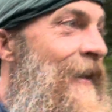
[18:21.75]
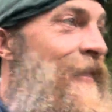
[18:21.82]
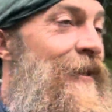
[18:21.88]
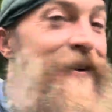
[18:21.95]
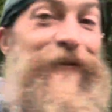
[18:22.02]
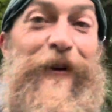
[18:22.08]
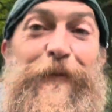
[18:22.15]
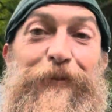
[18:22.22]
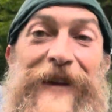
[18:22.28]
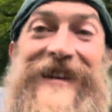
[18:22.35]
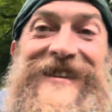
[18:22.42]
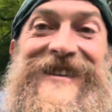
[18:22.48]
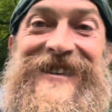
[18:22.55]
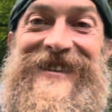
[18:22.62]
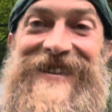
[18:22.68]
look for a
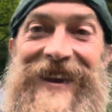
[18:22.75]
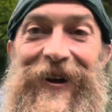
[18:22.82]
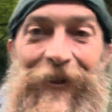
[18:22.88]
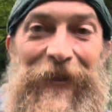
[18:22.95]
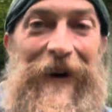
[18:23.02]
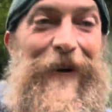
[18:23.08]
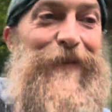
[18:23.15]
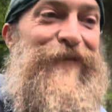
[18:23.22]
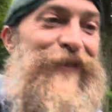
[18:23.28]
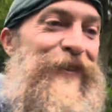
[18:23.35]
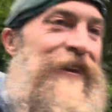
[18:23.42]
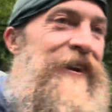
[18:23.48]
place to stealth up for the